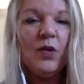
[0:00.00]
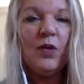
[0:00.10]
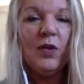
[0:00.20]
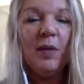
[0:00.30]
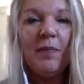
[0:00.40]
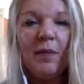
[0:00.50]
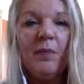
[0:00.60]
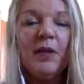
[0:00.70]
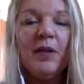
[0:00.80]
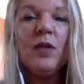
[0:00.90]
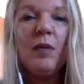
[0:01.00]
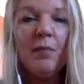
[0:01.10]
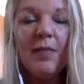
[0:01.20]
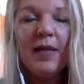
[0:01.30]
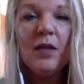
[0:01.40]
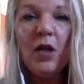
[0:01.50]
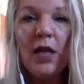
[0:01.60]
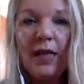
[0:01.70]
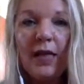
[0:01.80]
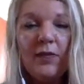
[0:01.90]
So because the
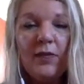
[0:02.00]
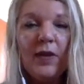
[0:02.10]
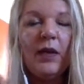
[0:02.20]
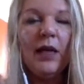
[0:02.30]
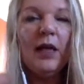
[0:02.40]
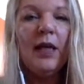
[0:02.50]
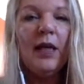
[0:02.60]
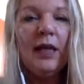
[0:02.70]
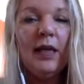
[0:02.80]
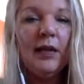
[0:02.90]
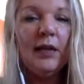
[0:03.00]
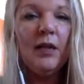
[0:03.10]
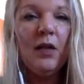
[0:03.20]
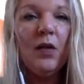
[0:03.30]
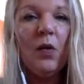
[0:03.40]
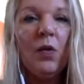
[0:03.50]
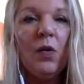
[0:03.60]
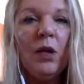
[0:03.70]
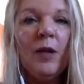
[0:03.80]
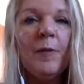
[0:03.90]
masculine is very, here's the
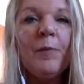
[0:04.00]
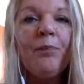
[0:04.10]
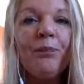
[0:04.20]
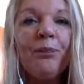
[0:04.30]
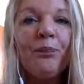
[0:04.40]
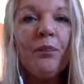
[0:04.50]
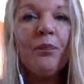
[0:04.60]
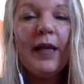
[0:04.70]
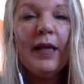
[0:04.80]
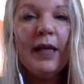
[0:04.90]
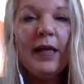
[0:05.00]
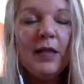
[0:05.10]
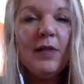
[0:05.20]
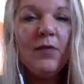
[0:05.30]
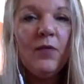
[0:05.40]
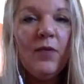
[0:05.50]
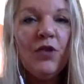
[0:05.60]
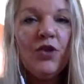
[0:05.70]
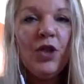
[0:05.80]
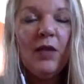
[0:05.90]
goal, here's what we are
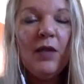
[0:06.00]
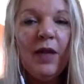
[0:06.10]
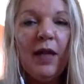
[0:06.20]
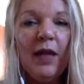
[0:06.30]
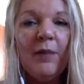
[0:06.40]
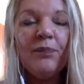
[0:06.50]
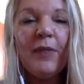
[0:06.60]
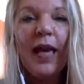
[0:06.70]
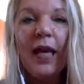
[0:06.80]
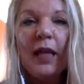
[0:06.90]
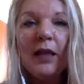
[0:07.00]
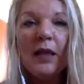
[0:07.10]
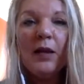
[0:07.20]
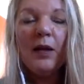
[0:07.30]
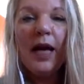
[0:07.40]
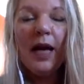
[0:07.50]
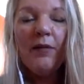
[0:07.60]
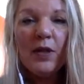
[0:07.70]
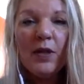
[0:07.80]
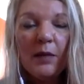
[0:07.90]
achieving, and I
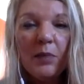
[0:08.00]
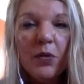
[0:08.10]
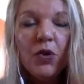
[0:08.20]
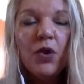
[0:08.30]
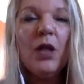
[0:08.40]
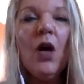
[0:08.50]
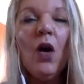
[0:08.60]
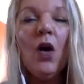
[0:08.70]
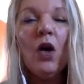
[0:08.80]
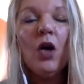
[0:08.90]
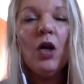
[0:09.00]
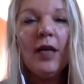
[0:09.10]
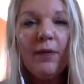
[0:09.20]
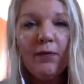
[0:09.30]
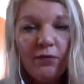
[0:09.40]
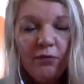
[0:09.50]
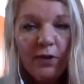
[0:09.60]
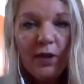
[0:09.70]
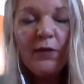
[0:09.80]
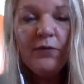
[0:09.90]
was like pushing hard and
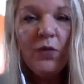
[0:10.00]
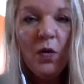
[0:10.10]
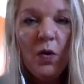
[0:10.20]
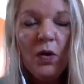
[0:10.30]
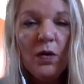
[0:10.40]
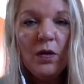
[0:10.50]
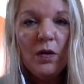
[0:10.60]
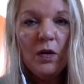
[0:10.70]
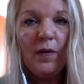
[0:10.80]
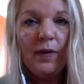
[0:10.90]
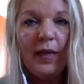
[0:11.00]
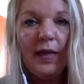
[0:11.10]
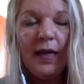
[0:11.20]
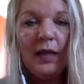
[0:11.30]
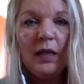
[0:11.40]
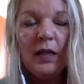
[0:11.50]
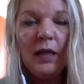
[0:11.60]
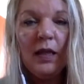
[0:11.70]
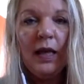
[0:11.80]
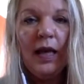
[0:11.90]
very focused on that.
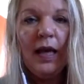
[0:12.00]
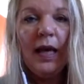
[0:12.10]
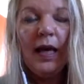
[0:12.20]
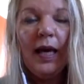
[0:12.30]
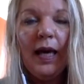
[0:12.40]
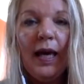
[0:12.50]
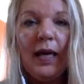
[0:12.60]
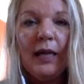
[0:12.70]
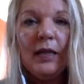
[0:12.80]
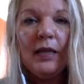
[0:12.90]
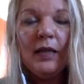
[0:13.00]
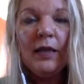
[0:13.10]
And